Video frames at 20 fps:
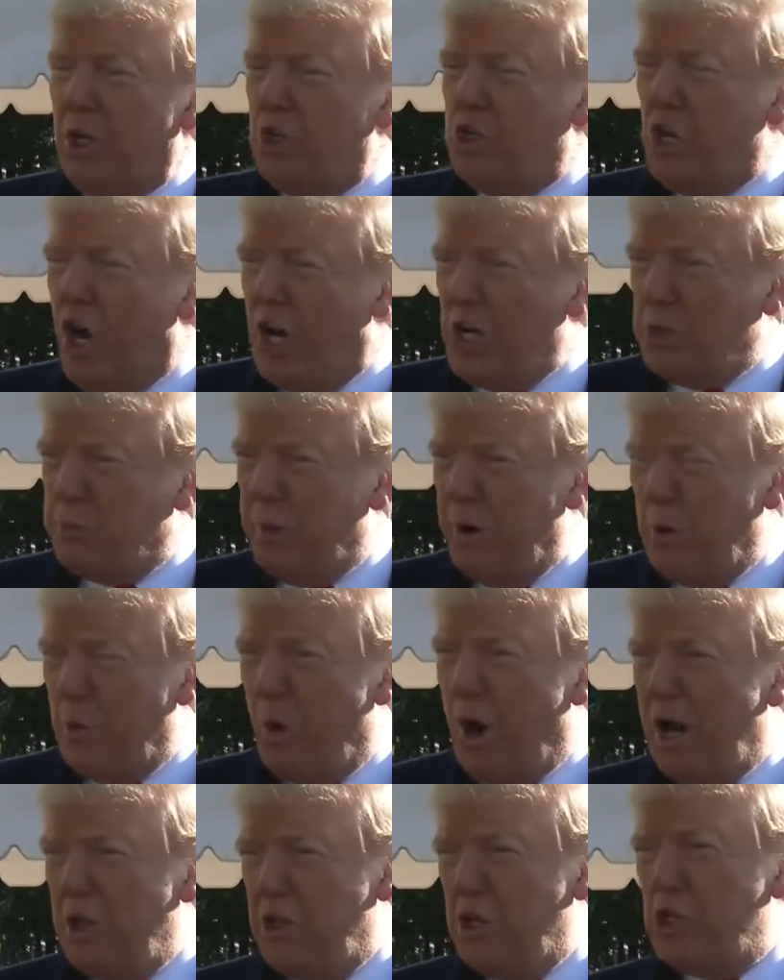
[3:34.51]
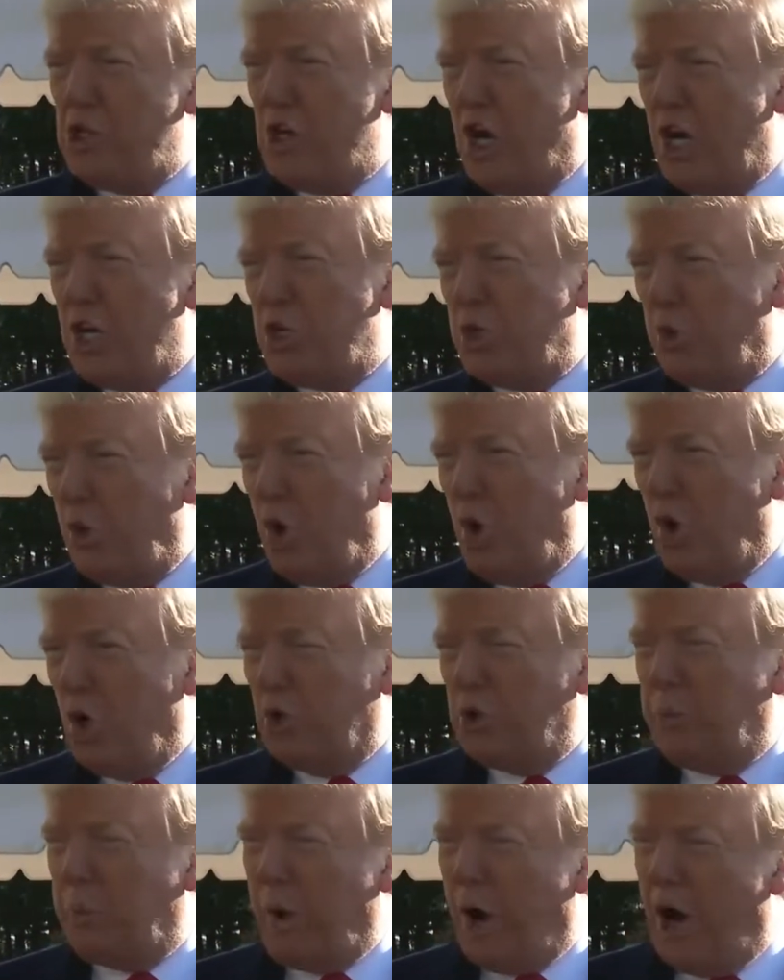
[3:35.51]
judgment, why the judge
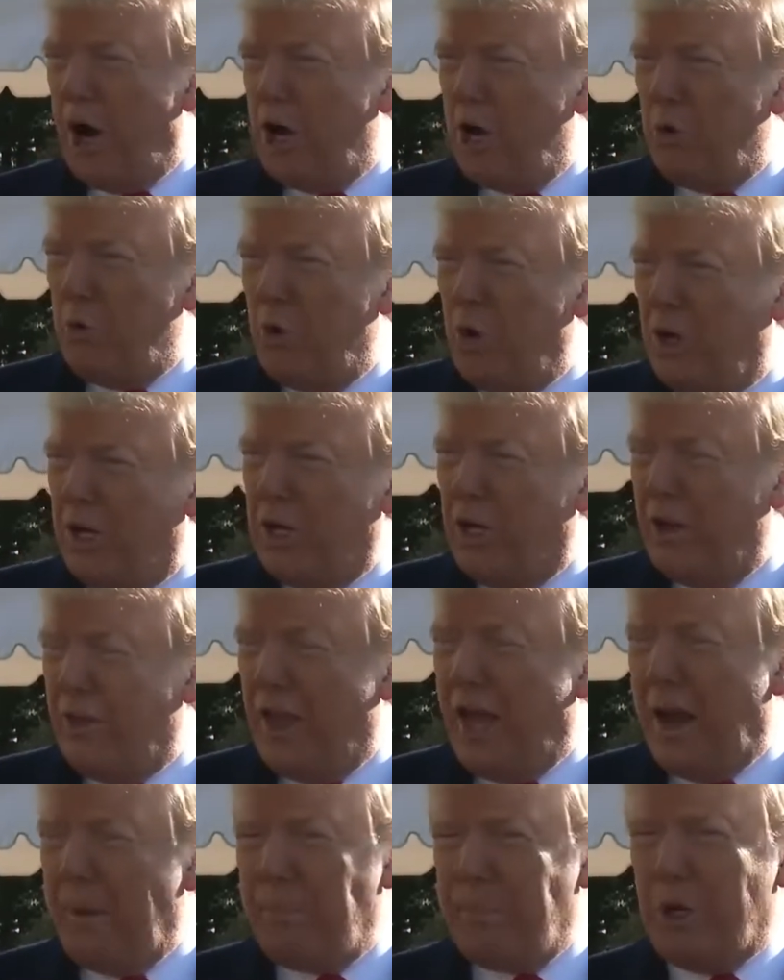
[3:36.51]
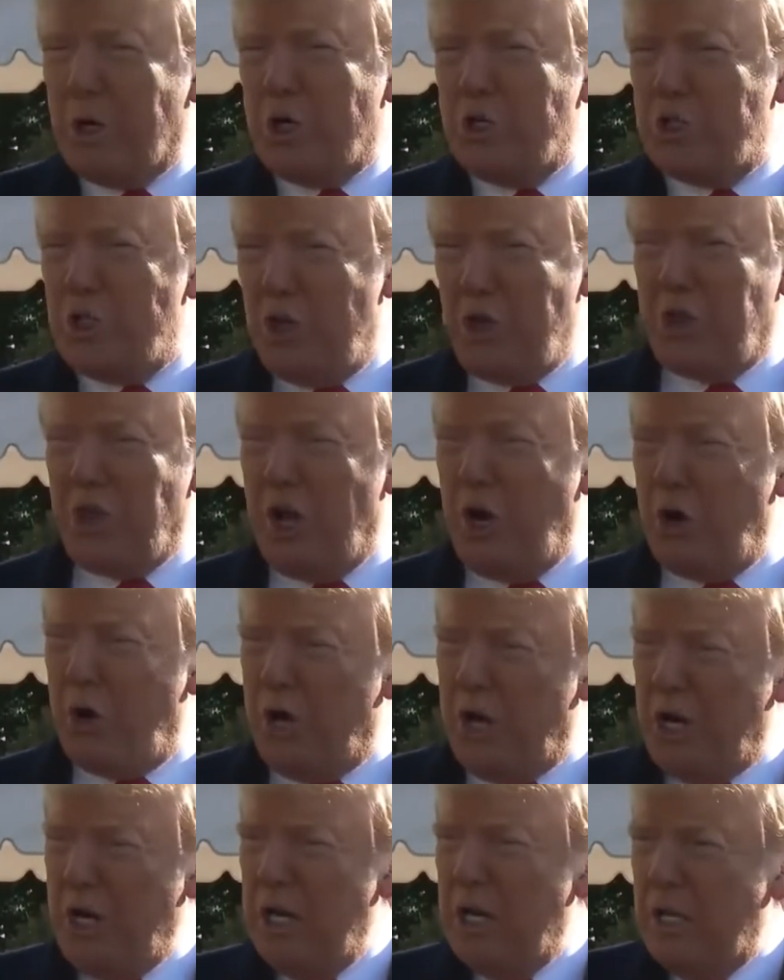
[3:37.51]
ruled prior to ruling on that, because in
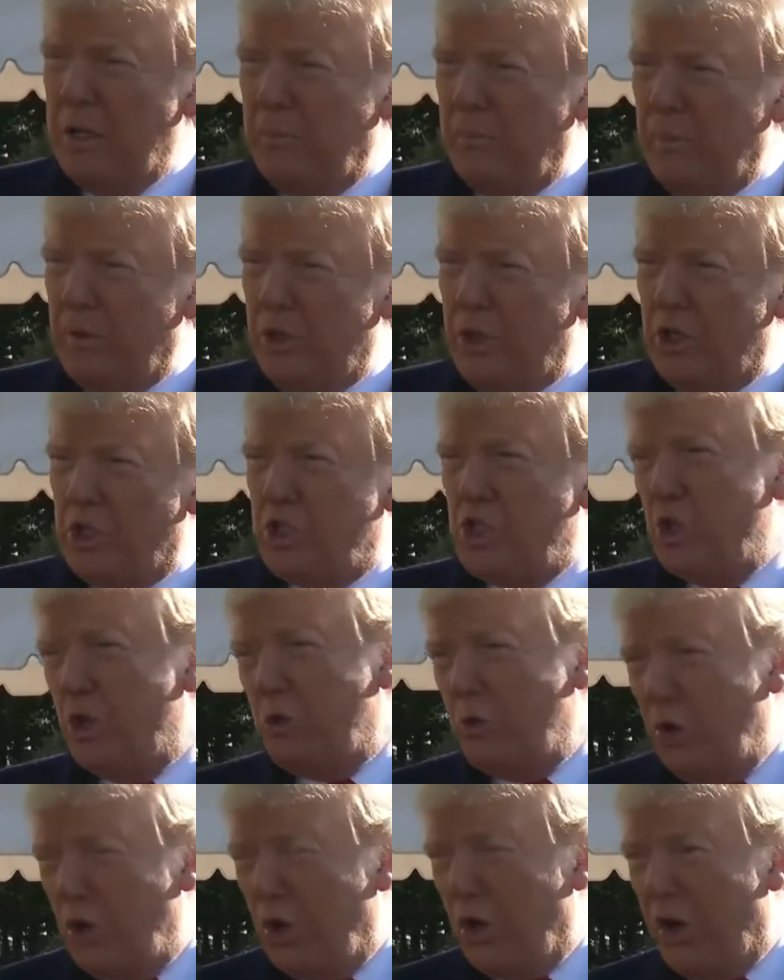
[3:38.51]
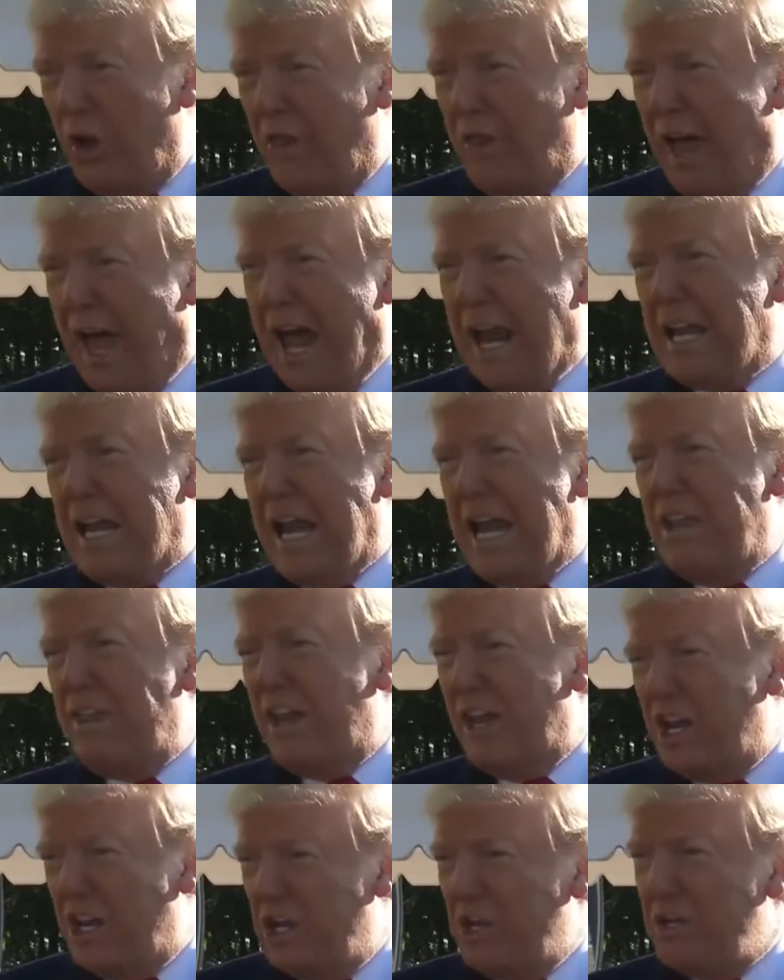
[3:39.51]
theory, you should rule on that, and
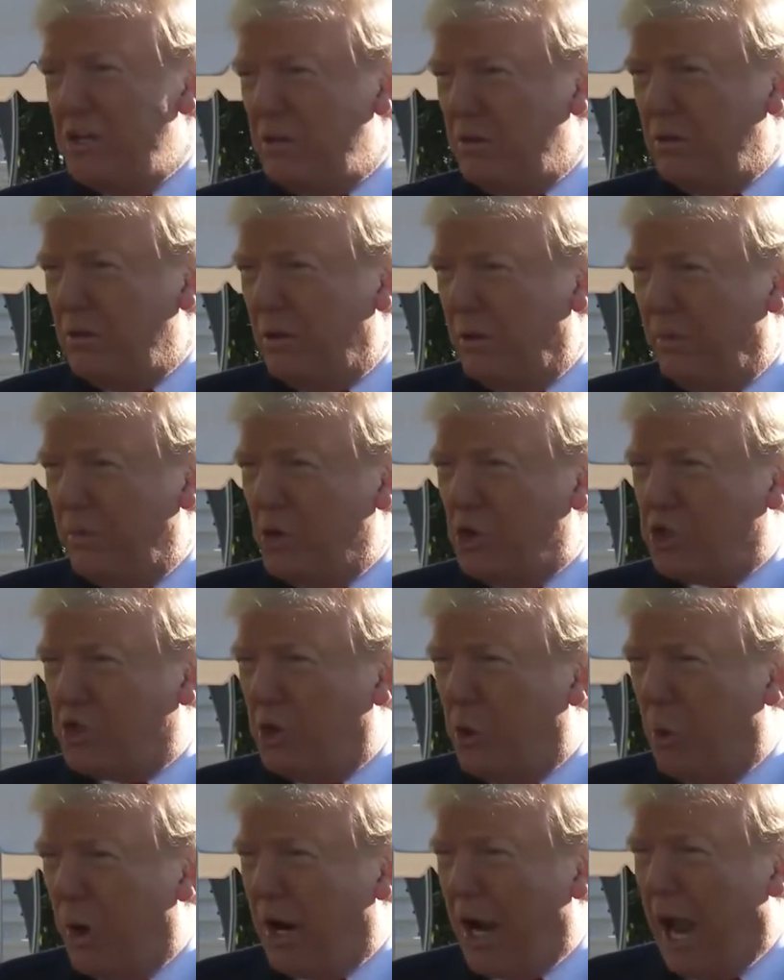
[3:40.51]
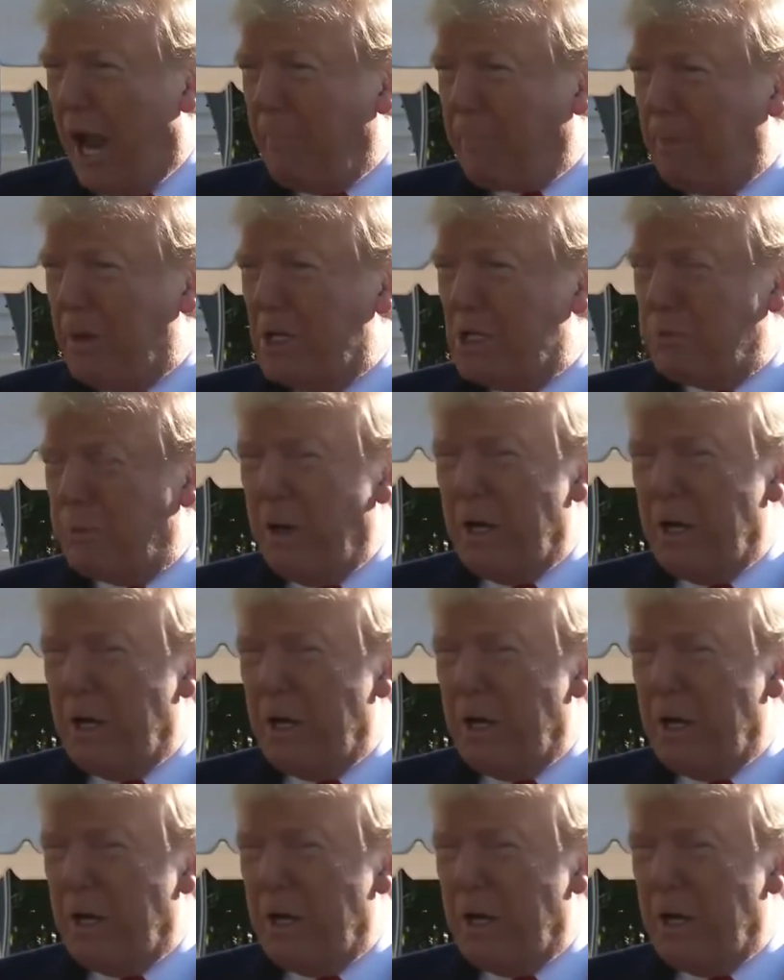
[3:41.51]
then you see what happens.